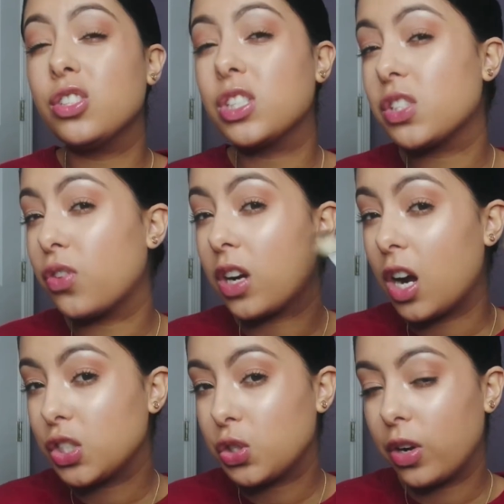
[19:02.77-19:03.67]
use this for
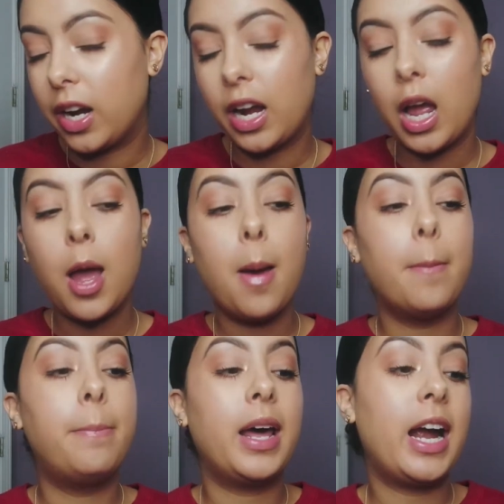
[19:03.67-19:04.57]
contouring,
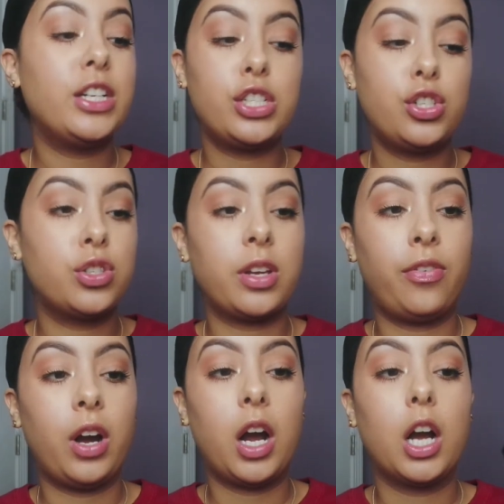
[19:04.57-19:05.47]
but I just use it
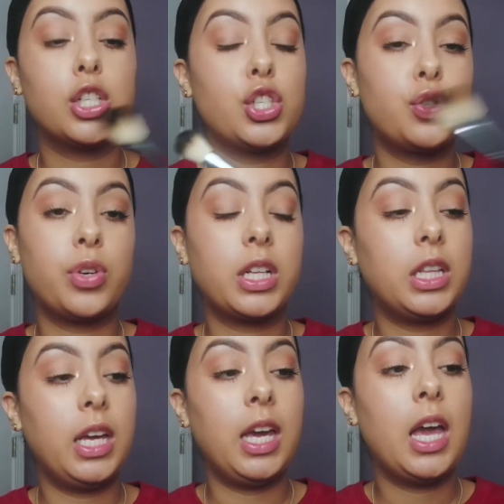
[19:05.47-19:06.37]
for
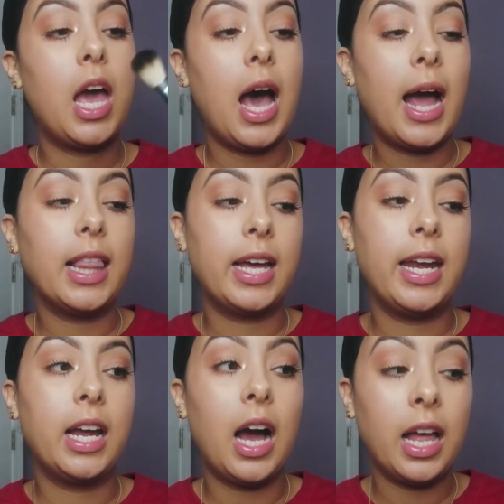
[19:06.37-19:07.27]
strictly
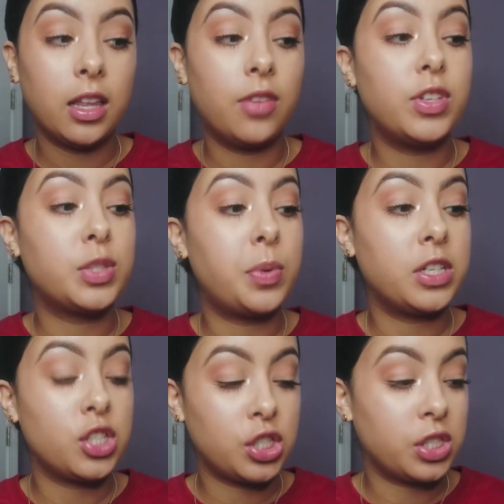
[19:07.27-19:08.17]
highlighting. I love this
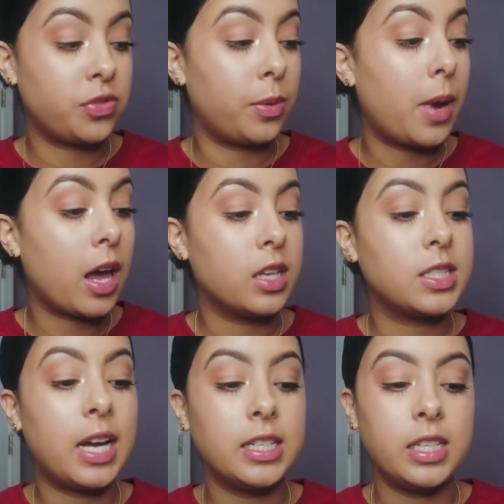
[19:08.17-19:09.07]
brush. This is from
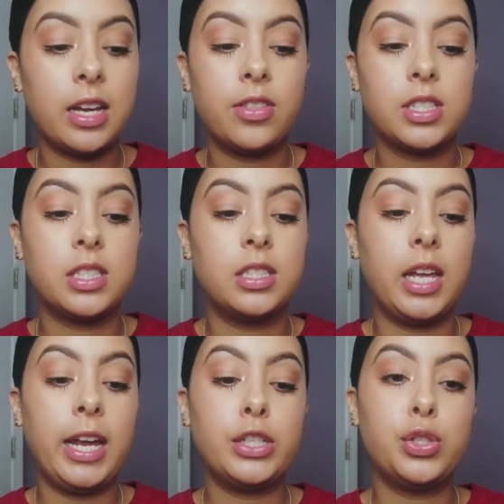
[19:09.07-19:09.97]
Anastasia. This is the
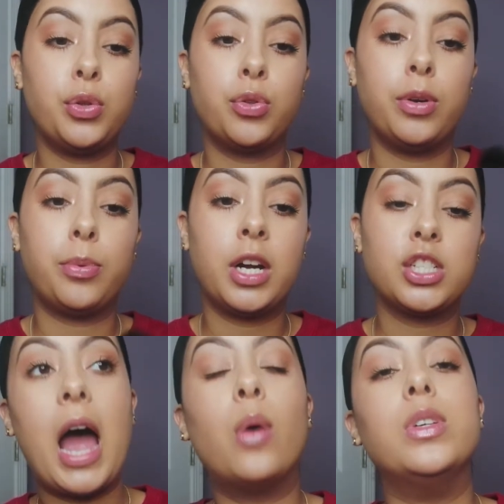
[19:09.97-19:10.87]
823 brush.
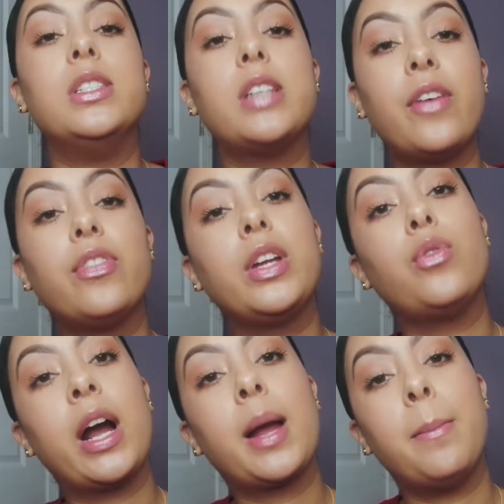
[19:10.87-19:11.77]
I would definitely
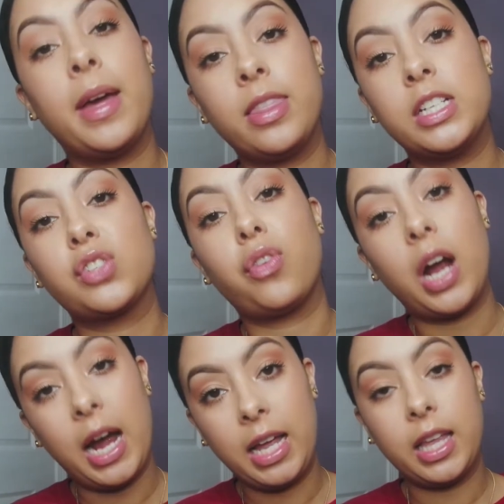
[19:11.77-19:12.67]
recommend this for
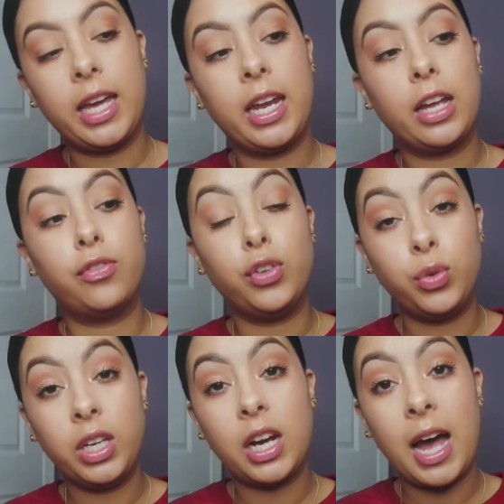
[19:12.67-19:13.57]
highlighting. If you
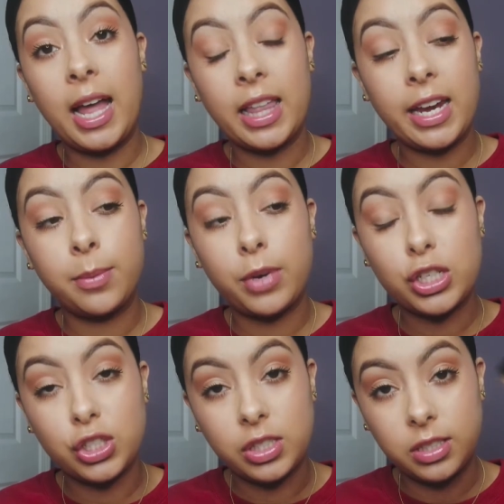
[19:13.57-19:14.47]
need a highlighting
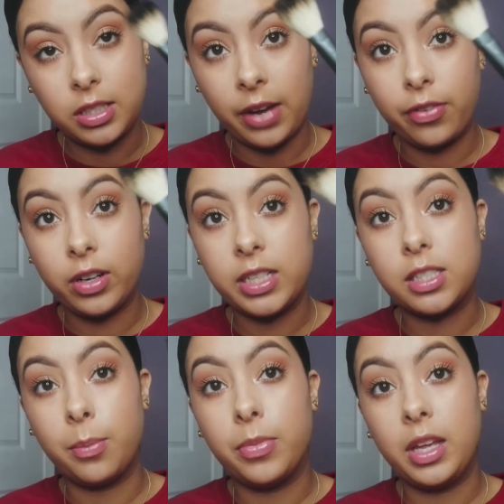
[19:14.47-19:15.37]
brush, definitely
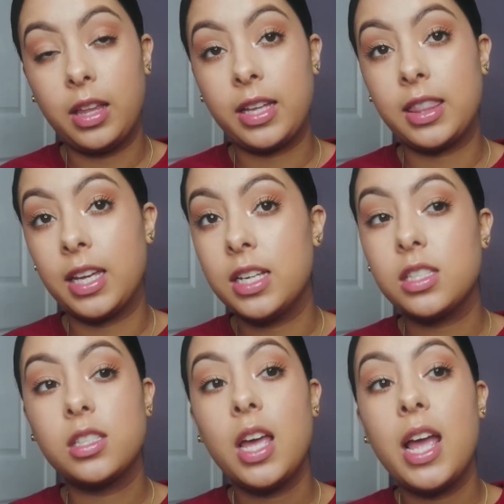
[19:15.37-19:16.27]
something like
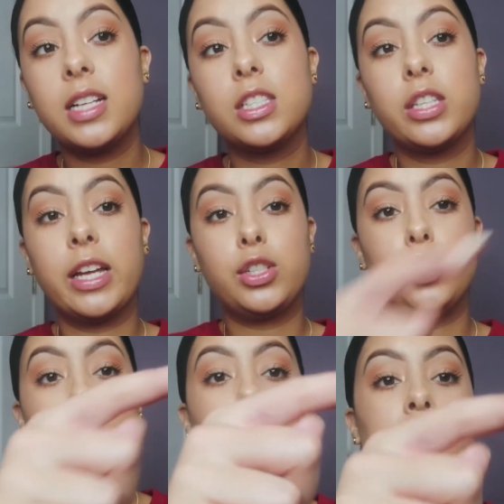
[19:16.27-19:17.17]
this. It's like
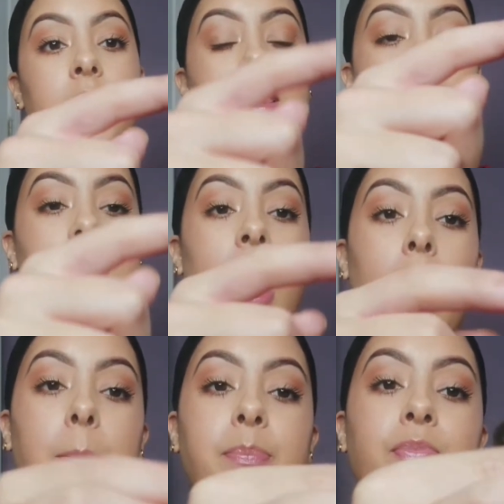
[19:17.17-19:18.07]
domed at the
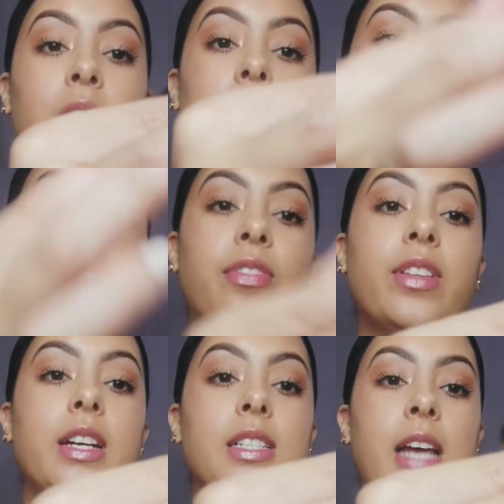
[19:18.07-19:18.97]
top, kind of
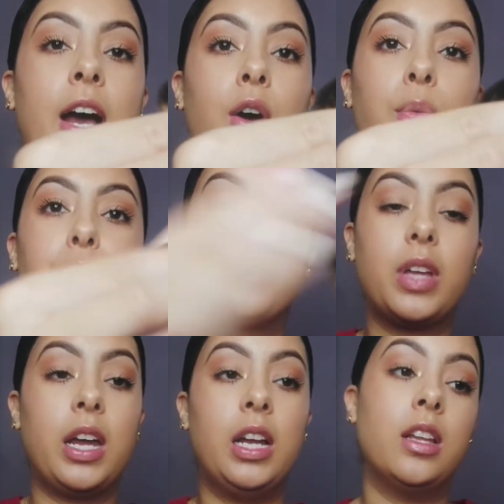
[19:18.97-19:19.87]
flares out,
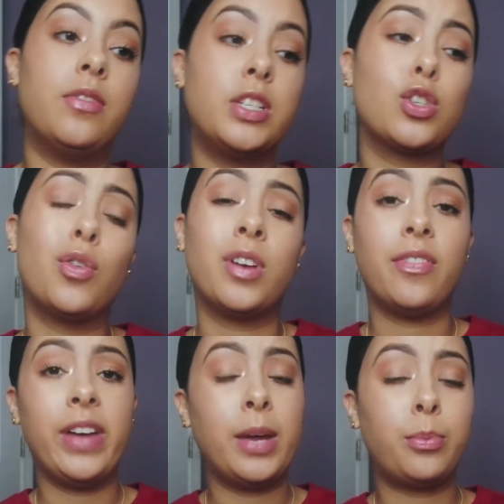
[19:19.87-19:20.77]
and I love this over a
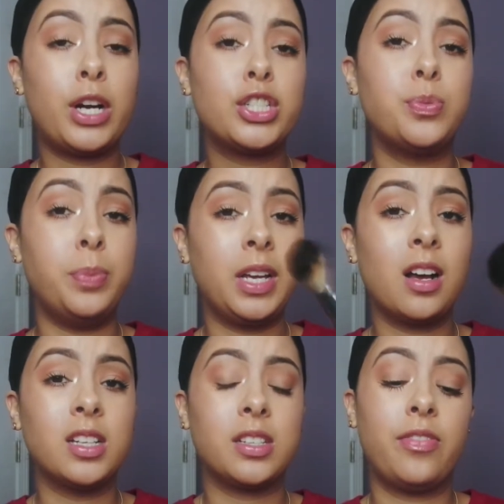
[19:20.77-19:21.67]
fan brush
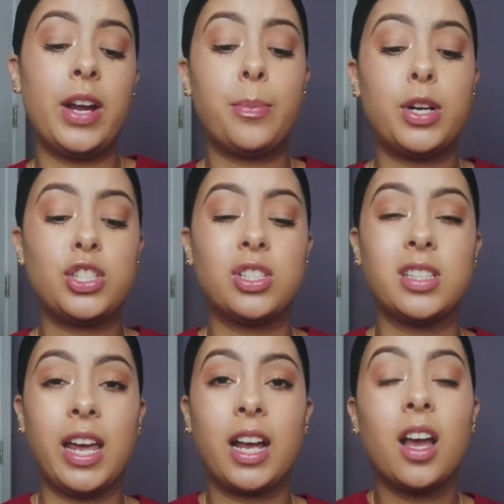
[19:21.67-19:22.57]
because a fan brush is
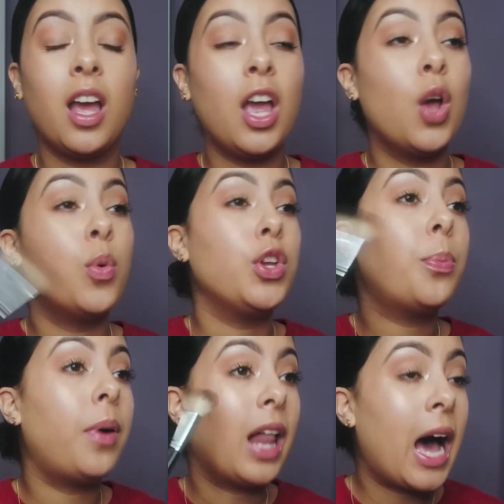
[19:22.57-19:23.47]
like, when you
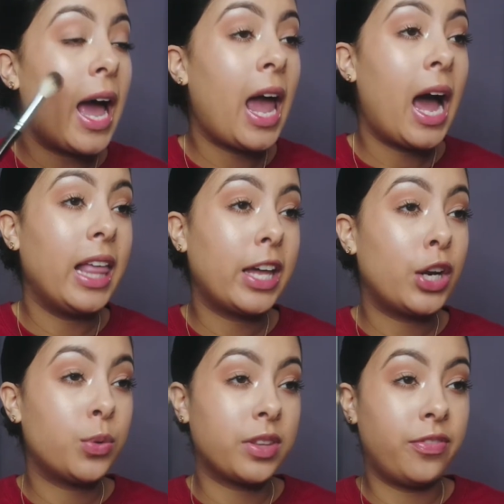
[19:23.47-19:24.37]
apply
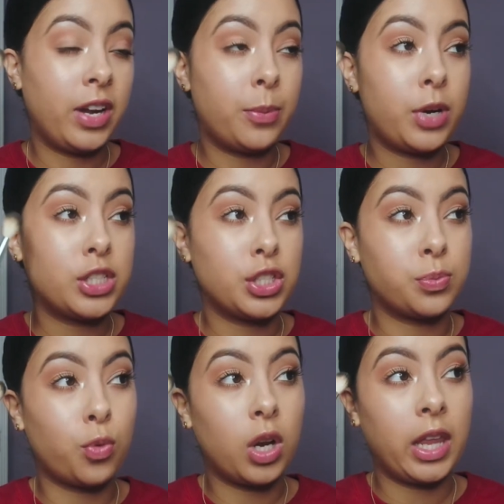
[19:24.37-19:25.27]
highlighter with a fan brush, it's
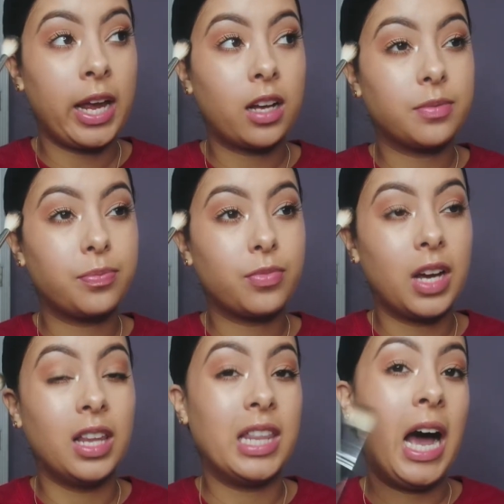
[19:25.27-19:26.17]
more like
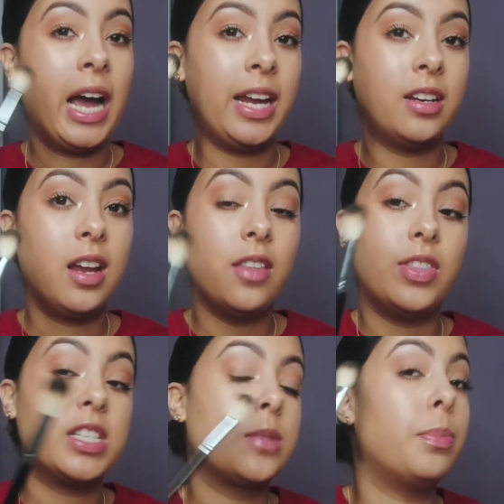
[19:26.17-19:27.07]
a line.
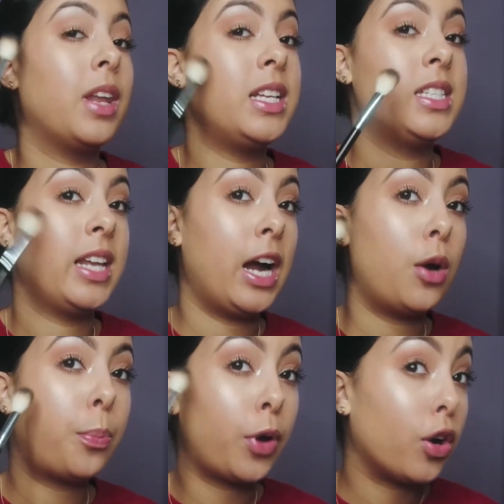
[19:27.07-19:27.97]
This blends it
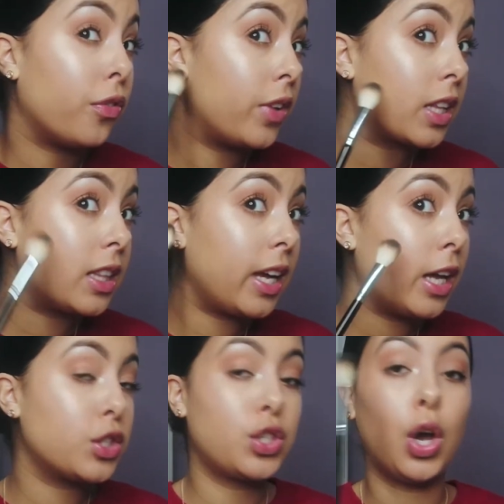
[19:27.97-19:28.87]
out
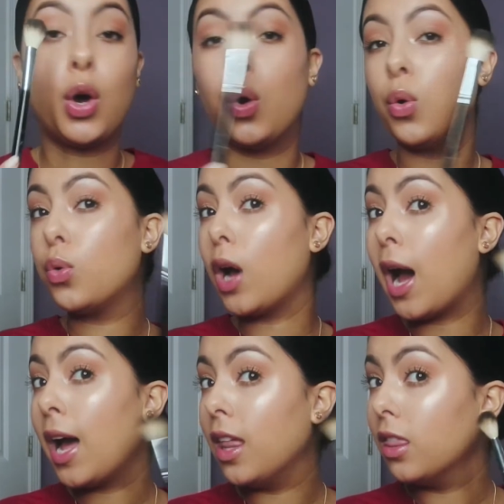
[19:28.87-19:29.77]
perfectly, so
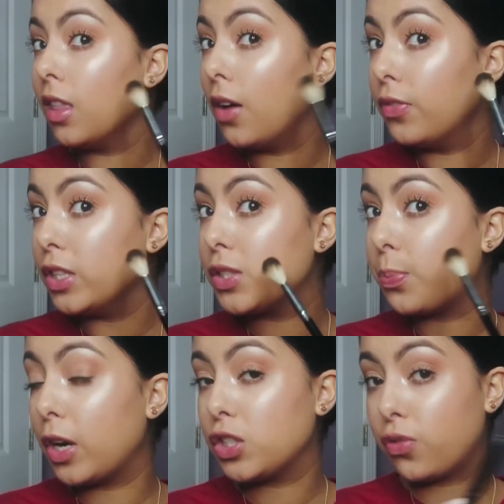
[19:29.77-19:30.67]
I love this
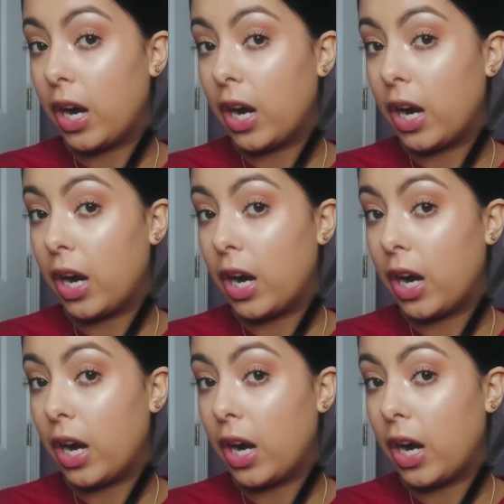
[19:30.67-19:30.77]
brush for